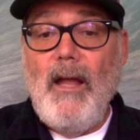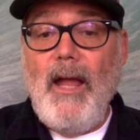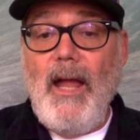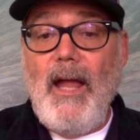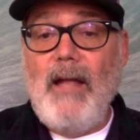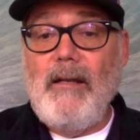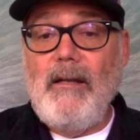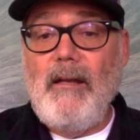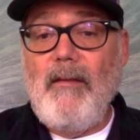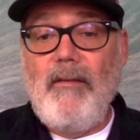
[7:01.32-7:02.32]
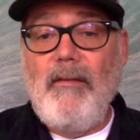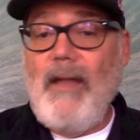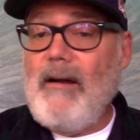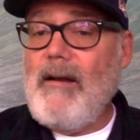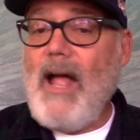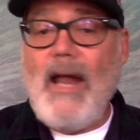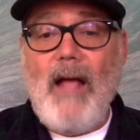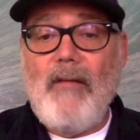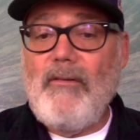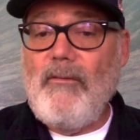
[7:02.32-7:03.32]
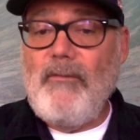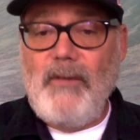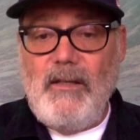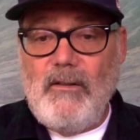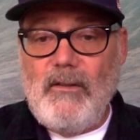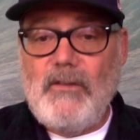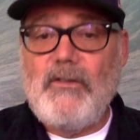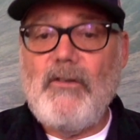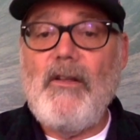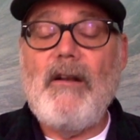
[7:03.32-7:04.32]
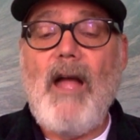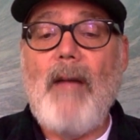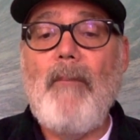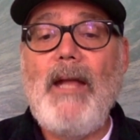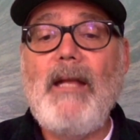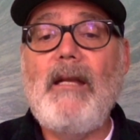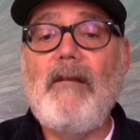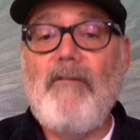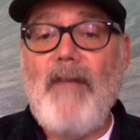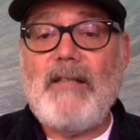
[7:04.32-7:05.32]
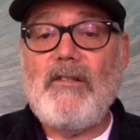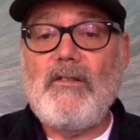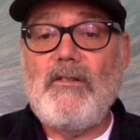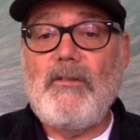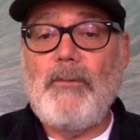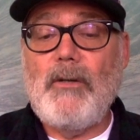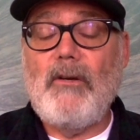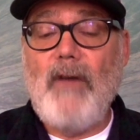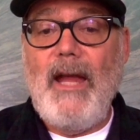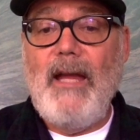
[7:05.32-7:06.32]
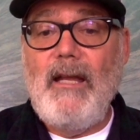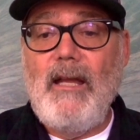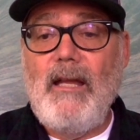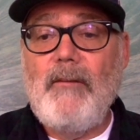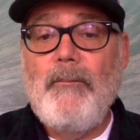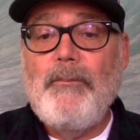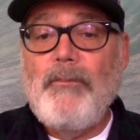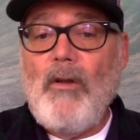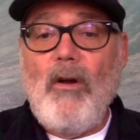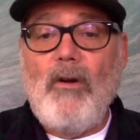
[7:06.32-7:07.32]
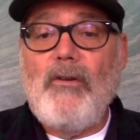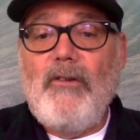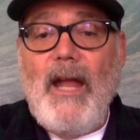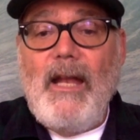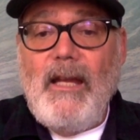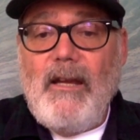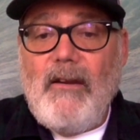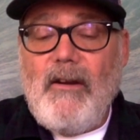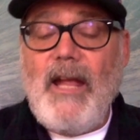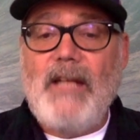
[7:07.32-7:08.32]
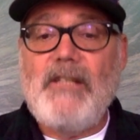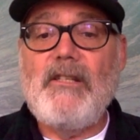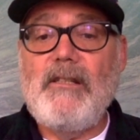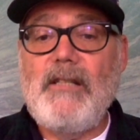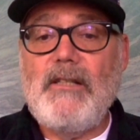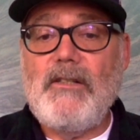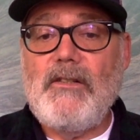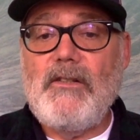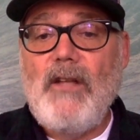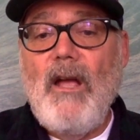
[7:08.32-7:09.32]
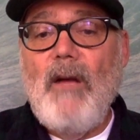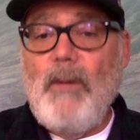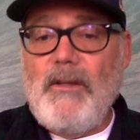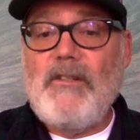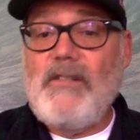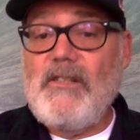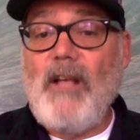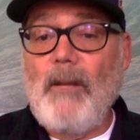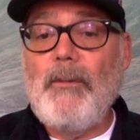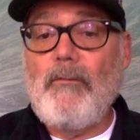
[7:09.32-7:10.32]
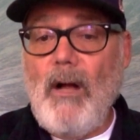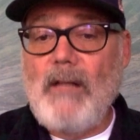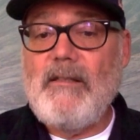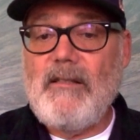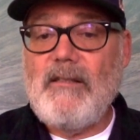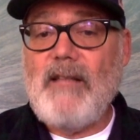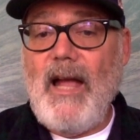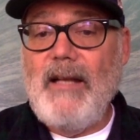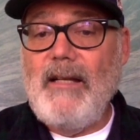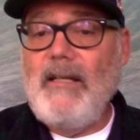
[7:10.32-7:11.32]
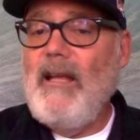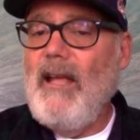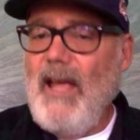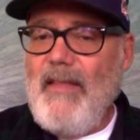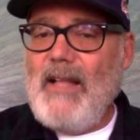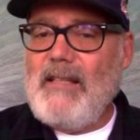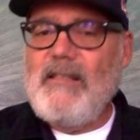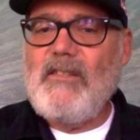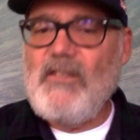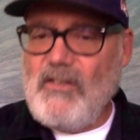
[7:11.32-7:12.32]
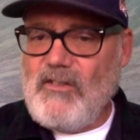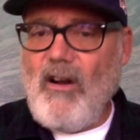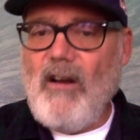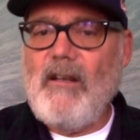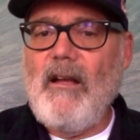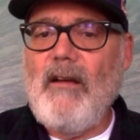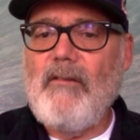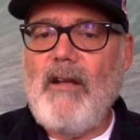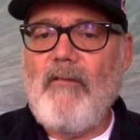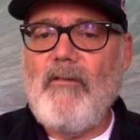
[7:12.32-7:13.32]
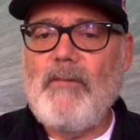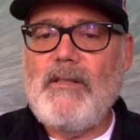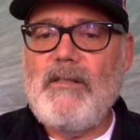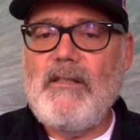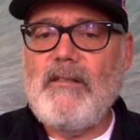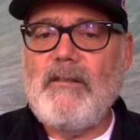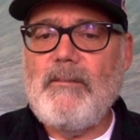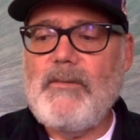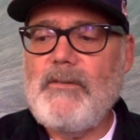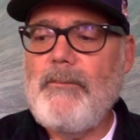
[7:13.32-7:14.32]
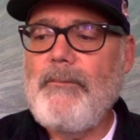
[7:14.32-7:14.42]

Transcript: And they're not out in the fields, or they're not making vessels to put grain in or creating irrigation ditches, but they're just helping run society. And that's the start of government systems.